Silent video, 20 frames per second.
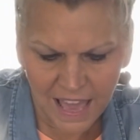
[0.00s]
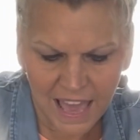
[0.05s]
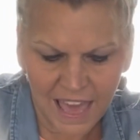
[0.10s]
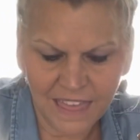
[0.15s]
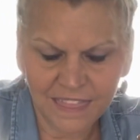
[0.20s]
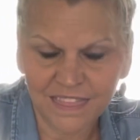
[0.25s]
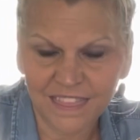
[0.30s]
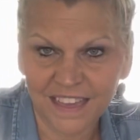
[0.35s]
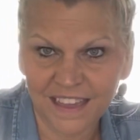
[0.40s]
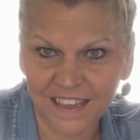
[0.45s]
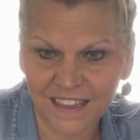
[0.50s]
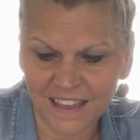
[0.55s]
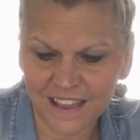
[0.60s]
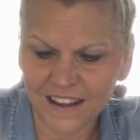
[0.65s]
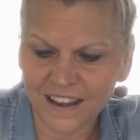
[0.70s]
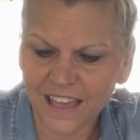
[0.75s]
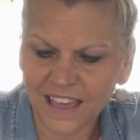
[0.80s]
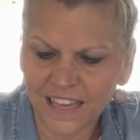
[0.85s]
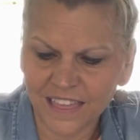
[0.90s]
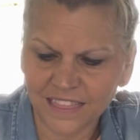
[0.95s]
And
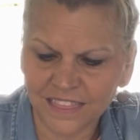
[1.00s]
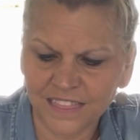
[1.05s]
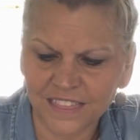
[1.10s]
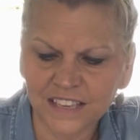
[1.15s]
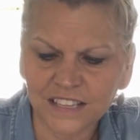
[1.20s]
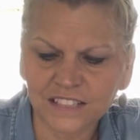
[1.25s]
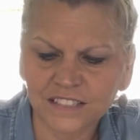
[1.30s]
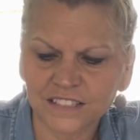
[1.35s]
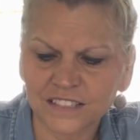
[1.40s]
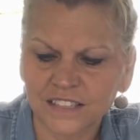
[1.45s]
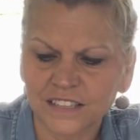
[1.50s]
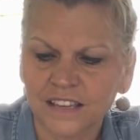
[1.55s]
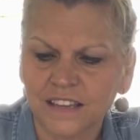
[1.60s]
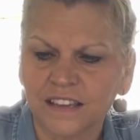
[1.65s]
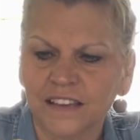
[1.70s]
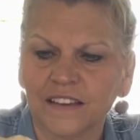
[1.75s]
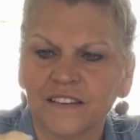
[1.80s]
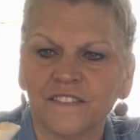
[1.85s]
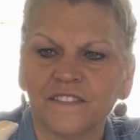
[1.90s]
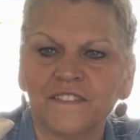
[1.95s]
then this
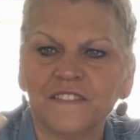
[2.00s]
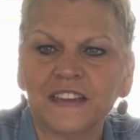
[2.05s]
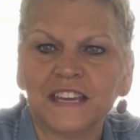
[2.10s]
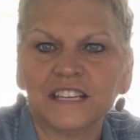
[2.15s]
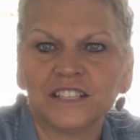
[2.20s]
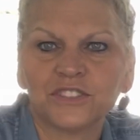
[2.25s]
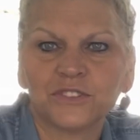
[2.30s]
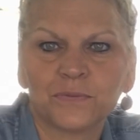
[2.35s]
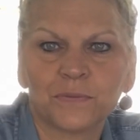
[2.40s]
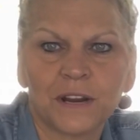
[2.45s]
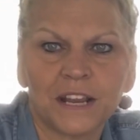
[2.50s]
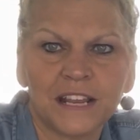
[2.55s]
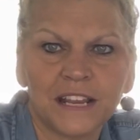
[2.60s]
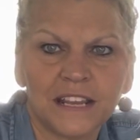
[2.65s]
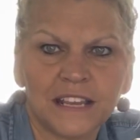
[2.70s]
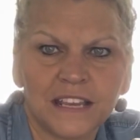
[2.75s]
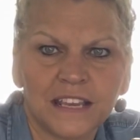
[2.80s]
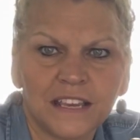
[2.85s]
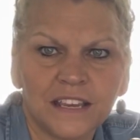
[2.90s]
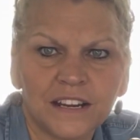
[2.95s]
vase right
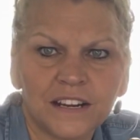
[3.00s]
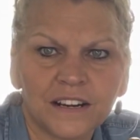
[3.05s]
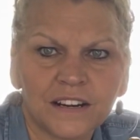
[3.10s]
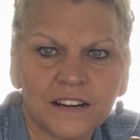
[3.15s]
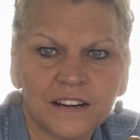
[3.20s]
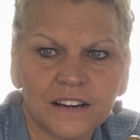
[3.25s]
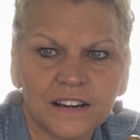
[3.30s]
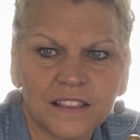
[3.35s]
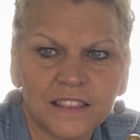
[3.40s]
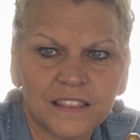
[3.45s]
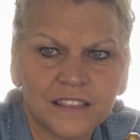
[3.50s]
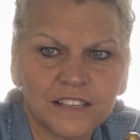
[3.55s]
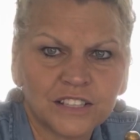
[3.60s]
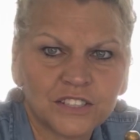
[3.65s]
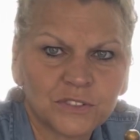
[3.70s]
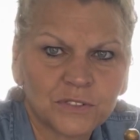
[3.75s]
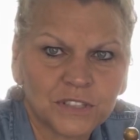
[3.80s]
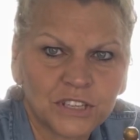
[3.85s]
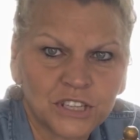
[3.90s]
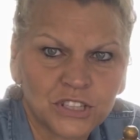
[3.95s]
here.
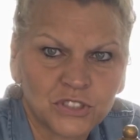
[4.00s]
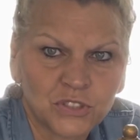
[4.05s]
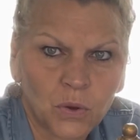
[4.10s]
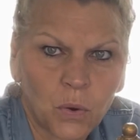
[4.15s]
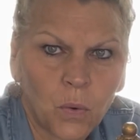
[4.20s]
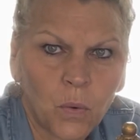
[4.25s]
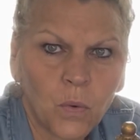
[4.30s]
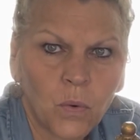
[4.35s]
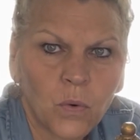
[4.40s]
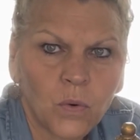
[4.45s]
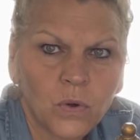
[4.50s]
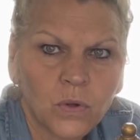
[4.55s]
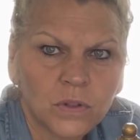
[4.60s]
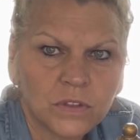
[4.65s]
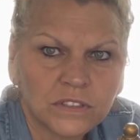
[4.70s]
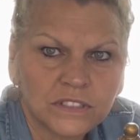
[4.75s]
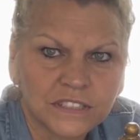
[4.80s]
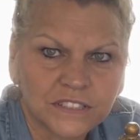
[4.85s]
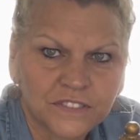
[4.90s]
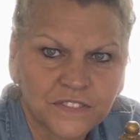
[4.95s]
This is
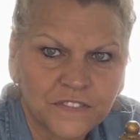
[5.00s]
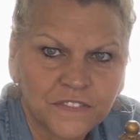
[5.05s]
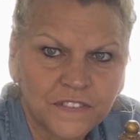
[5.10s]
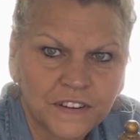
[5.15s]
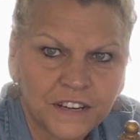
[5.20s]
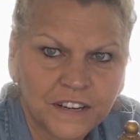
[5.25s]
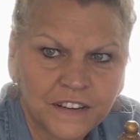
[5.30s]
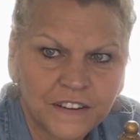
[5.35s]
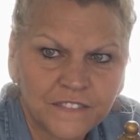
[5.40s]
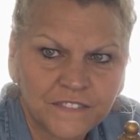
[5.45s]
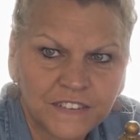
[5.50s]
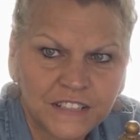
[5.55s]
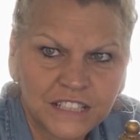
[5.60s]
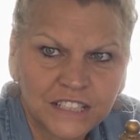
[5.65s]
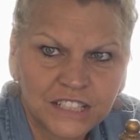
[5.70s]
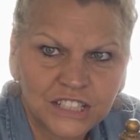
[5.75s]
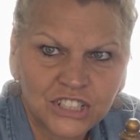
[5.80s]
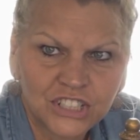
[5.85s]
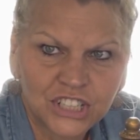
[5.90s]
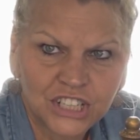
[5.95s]
old, it's very
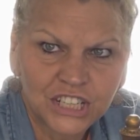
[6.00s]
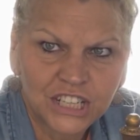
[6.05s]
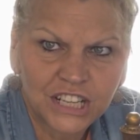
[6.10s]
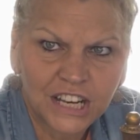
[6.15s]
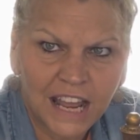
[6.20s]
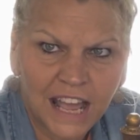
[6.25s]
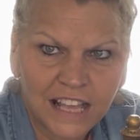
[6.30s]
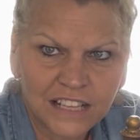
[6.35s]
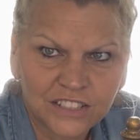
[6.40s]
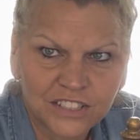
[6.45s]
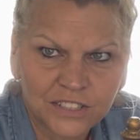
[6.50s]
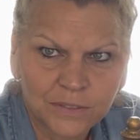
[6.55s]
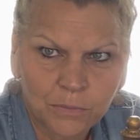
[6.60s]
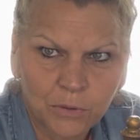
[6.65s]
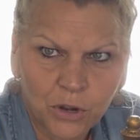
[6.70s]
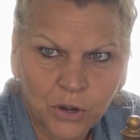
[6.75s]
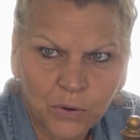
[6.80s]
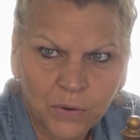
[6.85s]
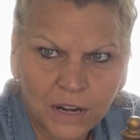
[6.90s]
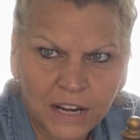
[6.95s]
vintagey. It has some
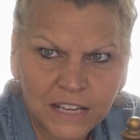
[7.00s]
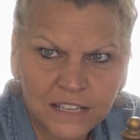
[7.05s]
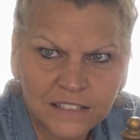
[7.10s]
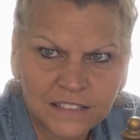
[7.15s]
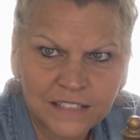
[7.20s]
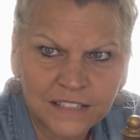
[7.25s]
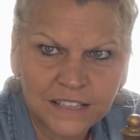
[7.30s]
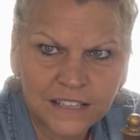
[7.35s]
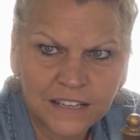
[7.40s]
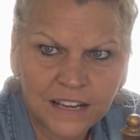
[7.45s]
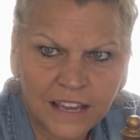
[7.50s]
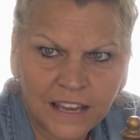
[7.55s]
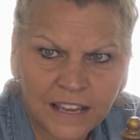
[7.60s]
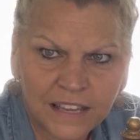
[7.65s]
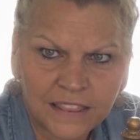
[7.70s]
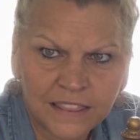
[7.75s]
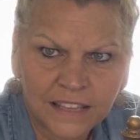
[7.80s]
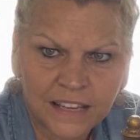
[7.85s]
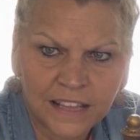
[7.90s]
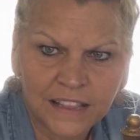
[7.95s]
crazing
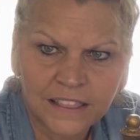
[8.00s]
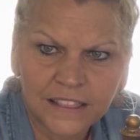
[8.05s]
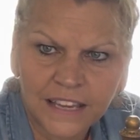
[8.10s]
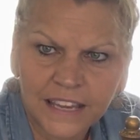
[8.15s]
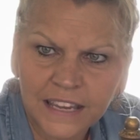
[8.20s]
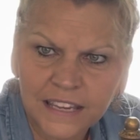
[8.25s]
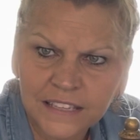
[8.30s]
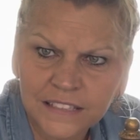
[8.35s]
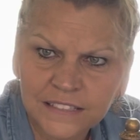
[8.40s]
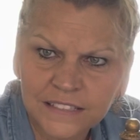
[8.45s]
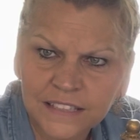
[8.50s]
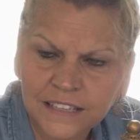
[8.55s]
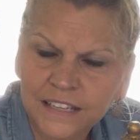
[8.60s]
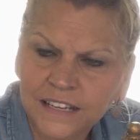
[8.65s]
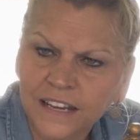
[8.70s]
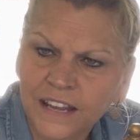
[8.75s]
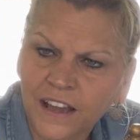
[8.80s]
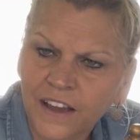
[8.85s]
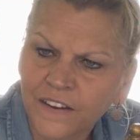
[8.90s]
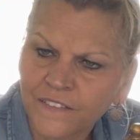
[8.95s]
and the
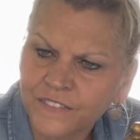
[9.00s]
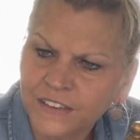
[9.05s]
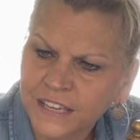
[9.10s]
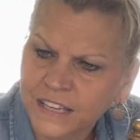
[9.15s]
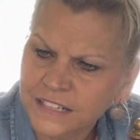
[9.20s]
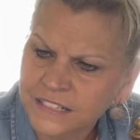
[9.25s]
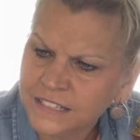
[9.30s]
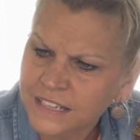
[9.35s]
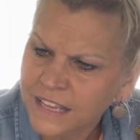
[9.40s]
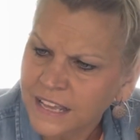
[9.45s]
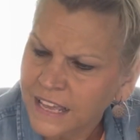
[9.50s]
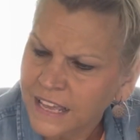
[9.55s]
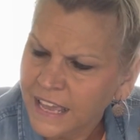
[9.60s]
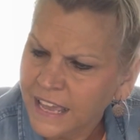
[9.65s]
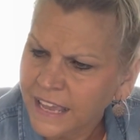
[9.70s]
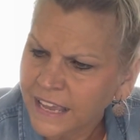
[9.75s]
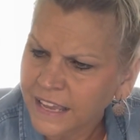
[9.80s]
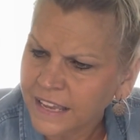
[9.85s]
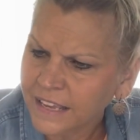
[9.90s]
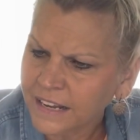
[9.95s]
glazing of it.
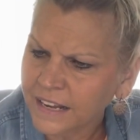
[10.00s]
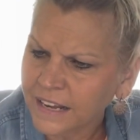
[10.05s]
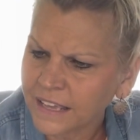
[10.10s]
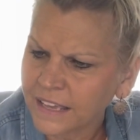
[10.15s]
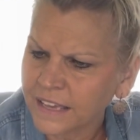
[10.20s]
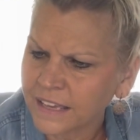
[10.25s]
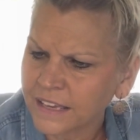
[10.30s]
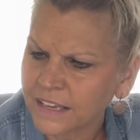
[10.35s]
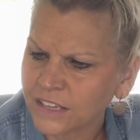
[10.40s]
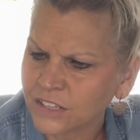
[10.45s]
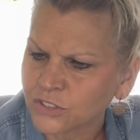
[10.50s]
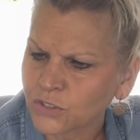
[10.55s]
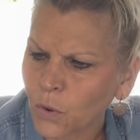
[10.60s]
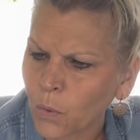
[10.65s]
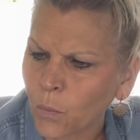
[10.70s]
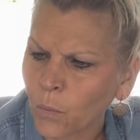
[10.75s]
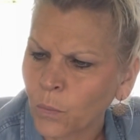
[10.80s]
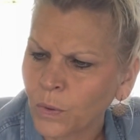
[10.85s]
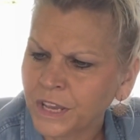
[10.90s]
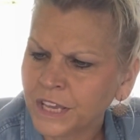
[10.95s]
It is
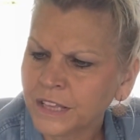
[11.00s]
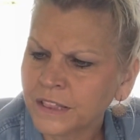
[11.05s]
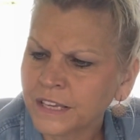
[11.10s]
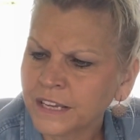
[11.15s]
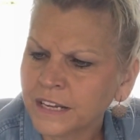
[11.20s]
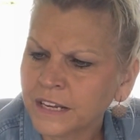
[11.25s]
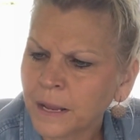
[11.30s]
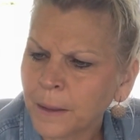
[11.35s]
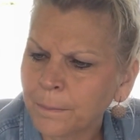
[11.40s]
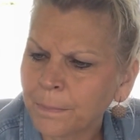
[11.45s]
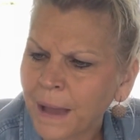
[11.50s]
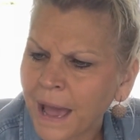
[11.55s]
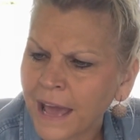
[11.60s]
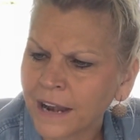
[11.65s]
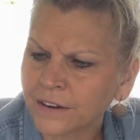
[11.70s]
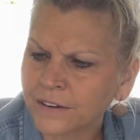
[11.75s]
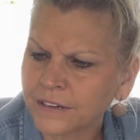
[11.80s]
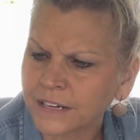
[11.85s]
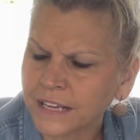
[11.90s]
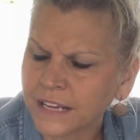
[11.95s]
Wheeling
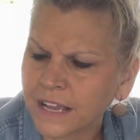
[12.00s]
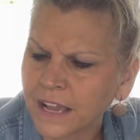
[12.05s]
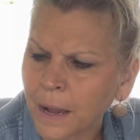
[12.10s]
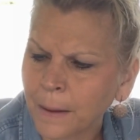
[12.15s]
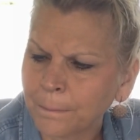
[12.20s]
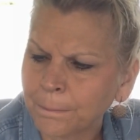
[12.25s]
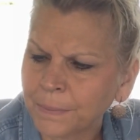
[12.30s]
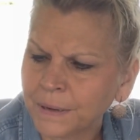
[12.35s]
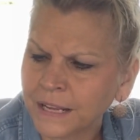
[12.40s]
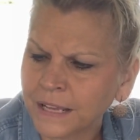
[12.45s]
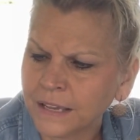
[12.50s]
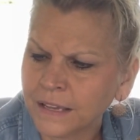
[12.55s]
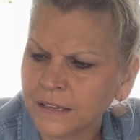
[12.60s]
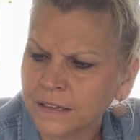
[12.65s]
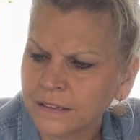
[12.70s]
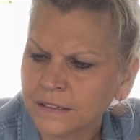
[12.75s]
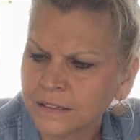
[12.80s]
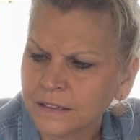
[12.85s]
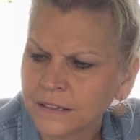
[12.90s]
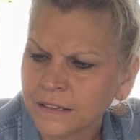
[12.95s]
Pottery
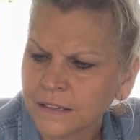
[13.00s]
Company.